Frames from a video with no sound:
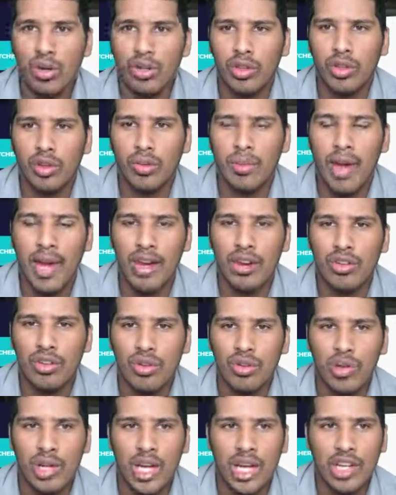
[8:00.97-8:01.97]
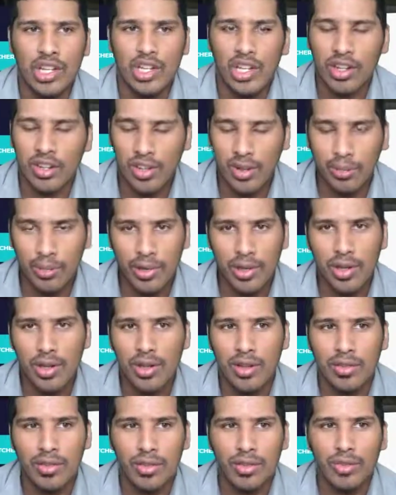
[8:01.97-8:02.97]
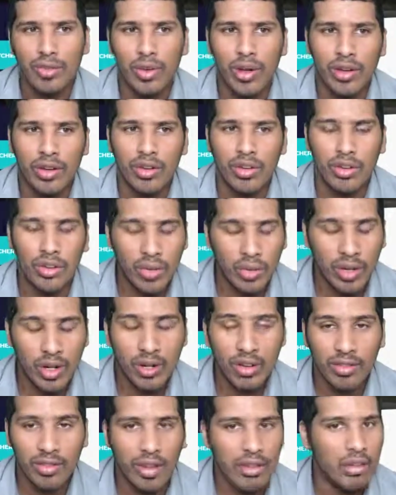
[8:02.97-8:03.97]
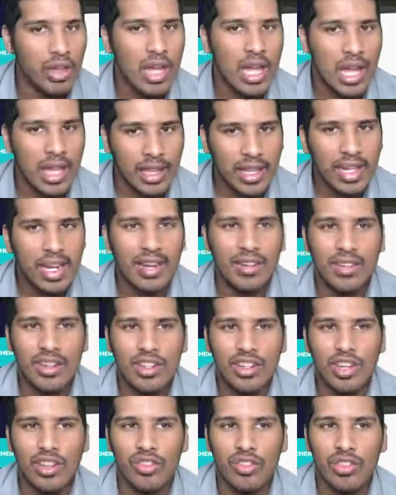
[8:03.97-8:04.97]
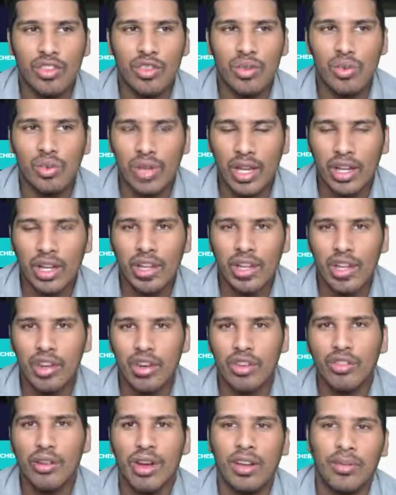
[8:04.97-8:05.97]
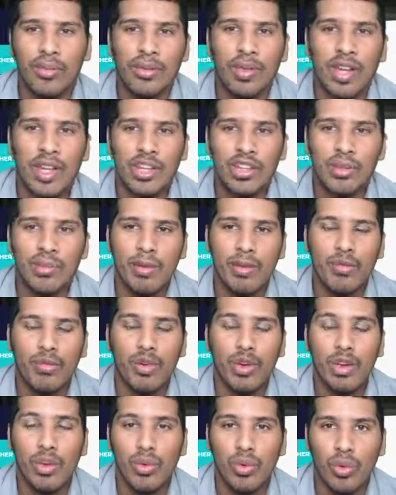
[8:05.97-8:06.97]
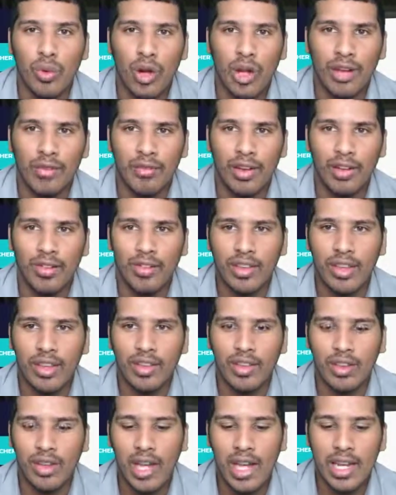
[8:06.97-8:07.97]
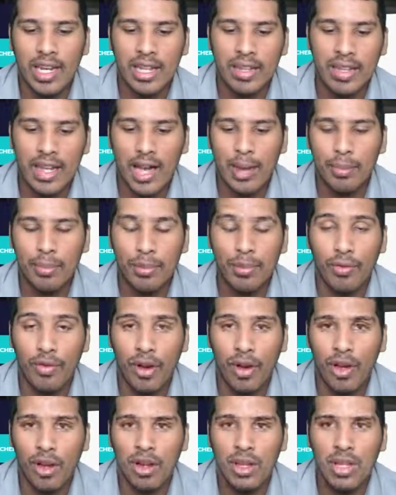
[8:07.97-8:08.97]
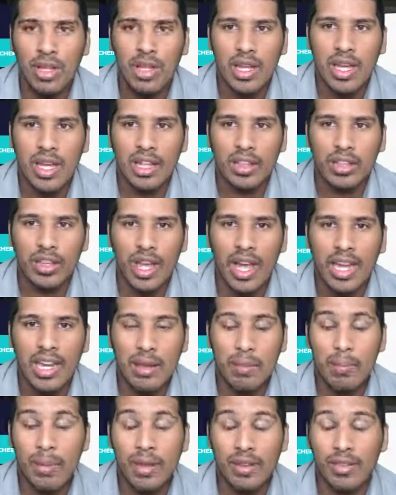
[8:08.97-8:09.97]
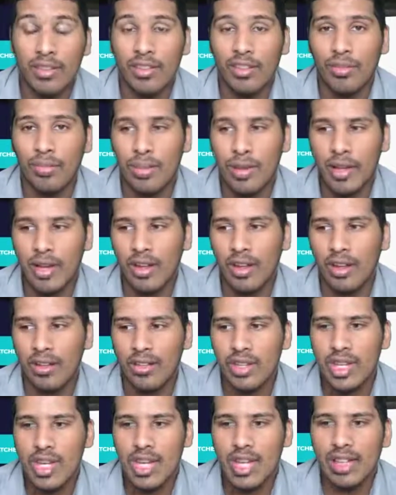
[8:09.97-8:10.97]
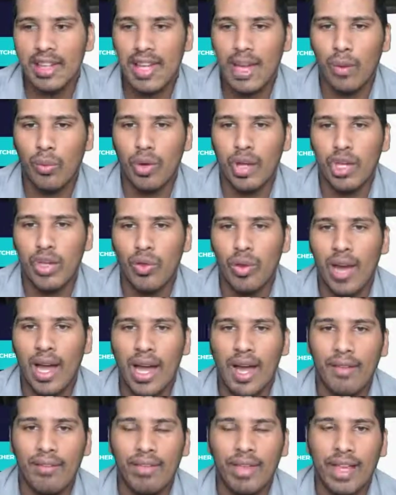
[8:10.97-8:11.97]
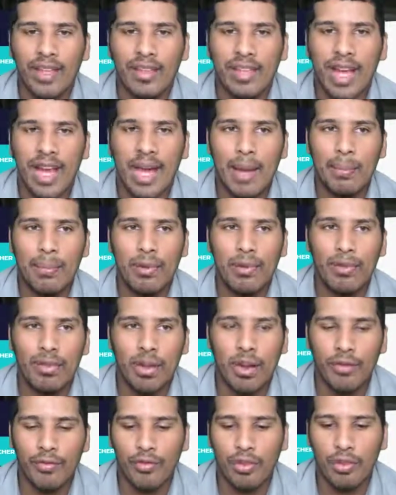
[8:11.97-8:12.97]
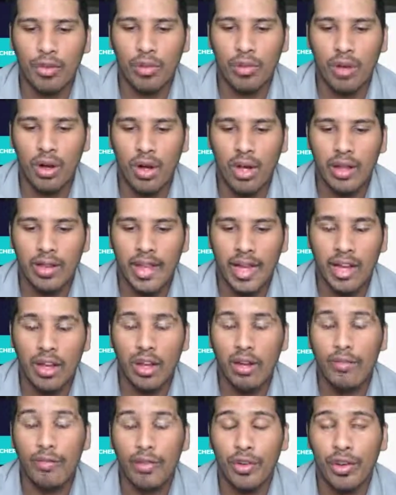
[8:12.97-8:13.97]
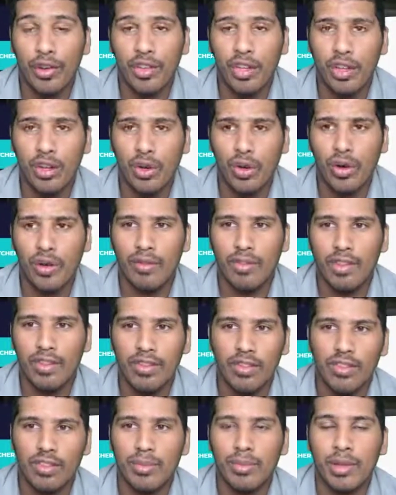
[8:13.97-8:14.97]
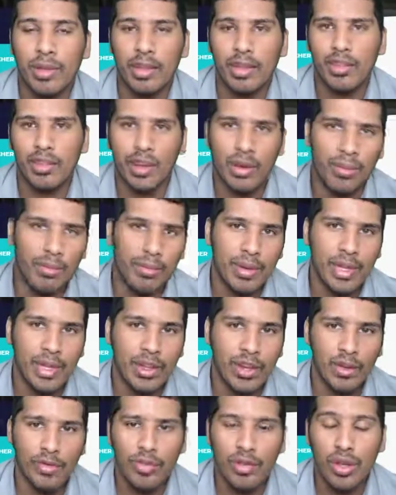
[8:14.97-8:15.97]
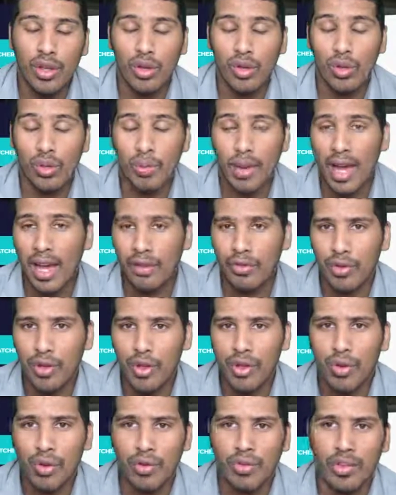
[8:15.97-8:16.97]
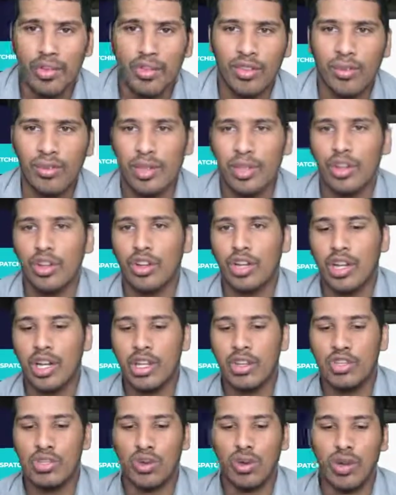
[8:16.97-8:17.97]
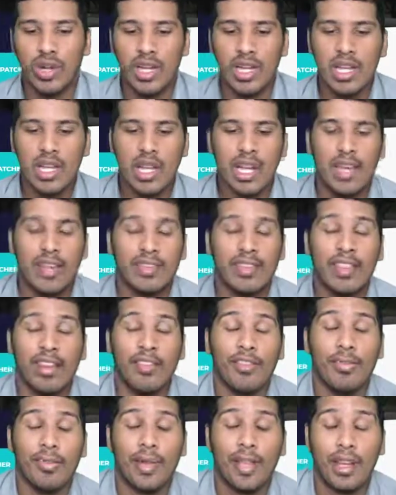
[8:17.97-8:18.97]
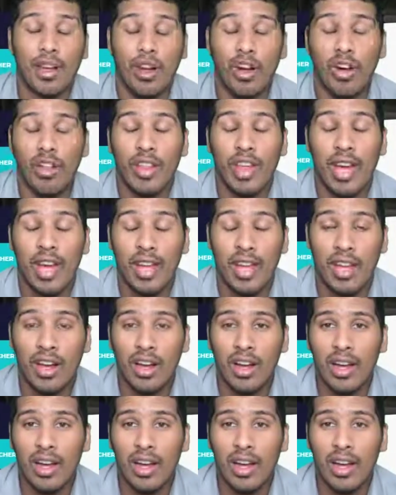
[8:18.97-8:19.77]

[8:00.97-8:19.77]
under a manager who kind of checks up on you and sees how you're doing and stuff, then I suggest you do like a year of transportation before you invest into any type of into any business, because that way you'll have that type of comfort to know if this is something that's going to be good for you or bad for you, or if this is something you're going to enjoy, instead of spending all that